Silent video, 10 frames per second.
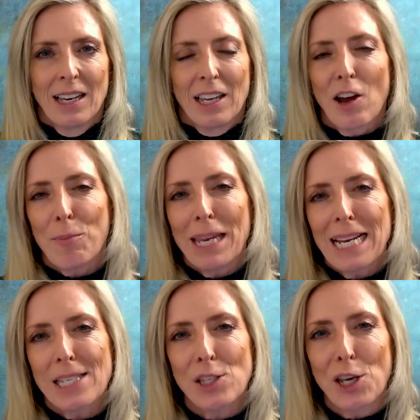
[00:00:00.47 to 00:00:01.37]
I've been
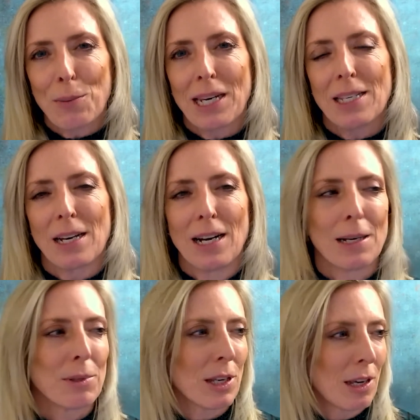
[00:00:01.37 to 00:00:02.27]
asked so many
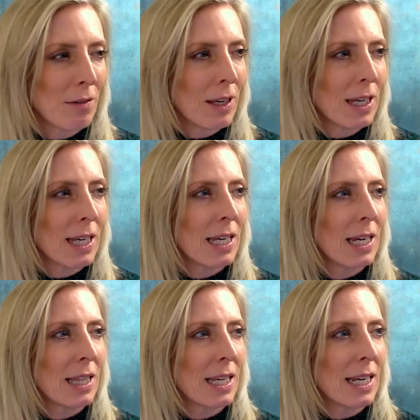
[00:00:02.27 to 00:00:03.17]
times over
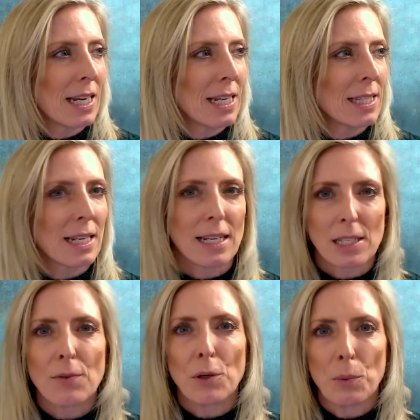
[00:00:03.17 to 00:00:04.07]
these
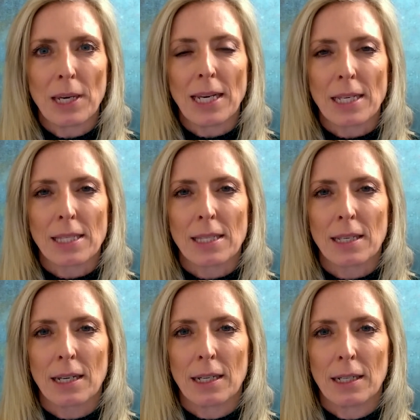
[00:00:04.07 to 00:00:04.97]
last few weeks
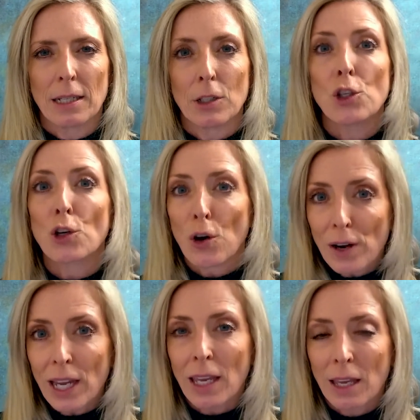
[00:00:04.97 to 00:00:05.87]

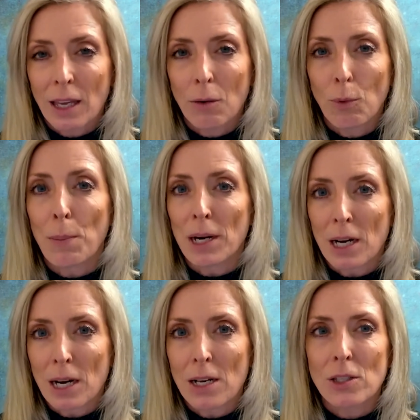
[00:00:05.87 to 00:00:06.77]
during
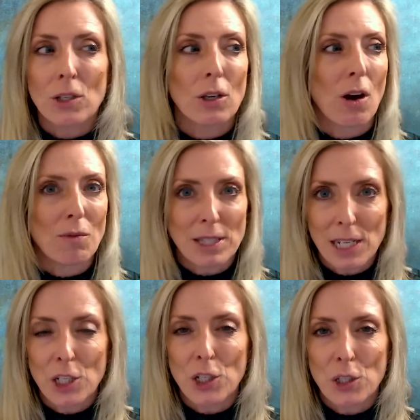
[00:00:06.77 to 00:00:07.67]
webinars,
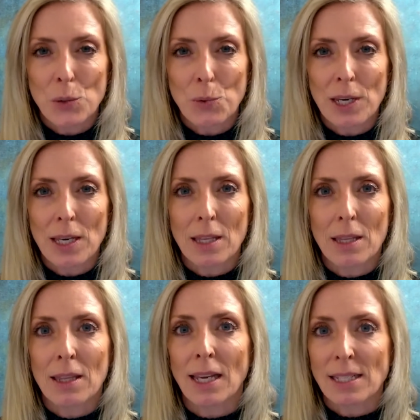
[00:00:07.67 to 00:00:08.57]
conversations with
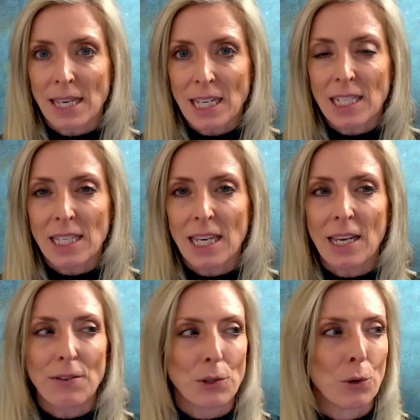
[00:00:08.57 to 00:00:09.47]

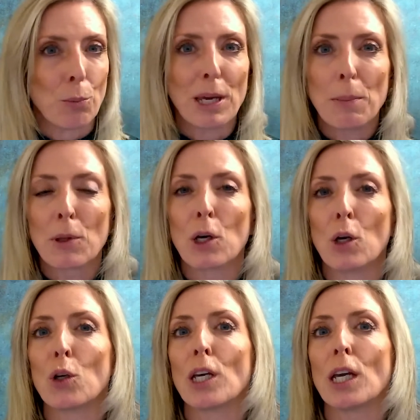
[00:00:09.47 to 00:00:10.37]
executives or people that are
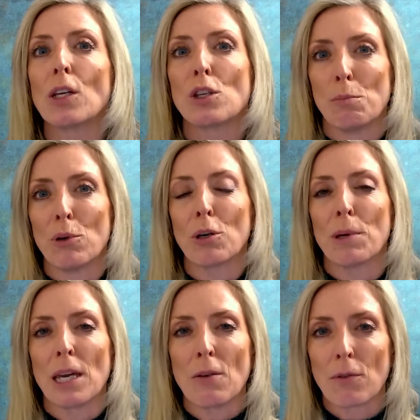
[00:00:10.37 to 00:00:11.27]
looking to book
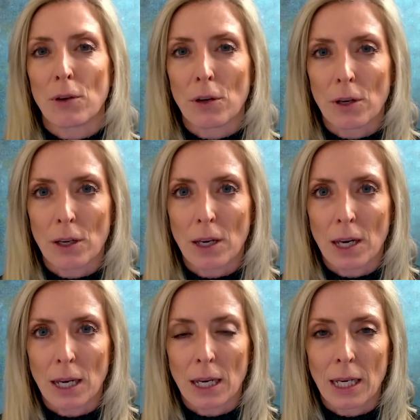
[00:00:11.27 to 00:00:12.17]
me for
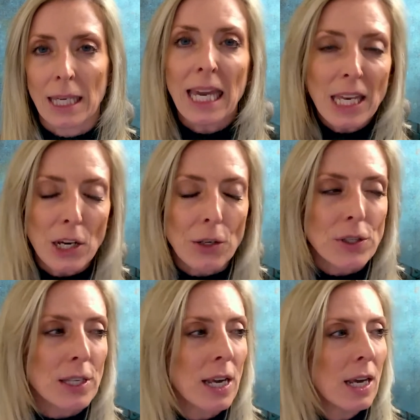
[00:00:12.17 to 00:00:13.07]

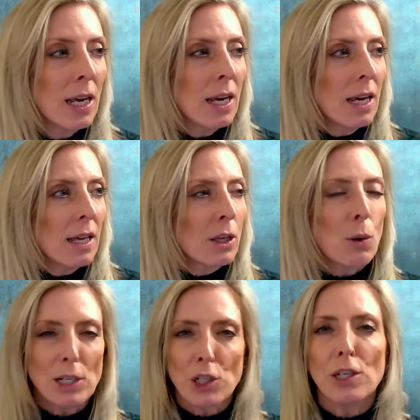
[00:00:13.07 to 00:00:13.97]
keynotes. The
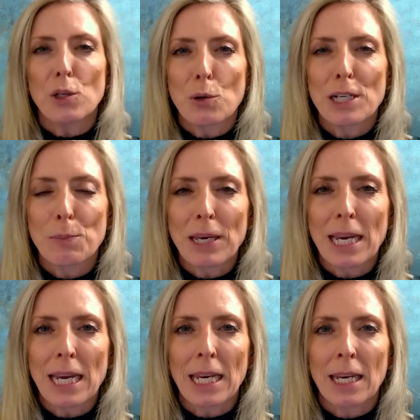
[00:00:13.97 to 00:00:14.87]
question has always
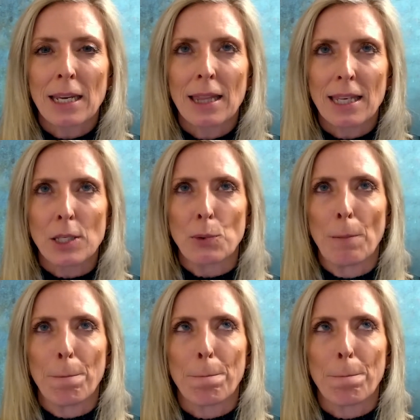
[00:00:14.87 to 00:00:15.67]
been this one.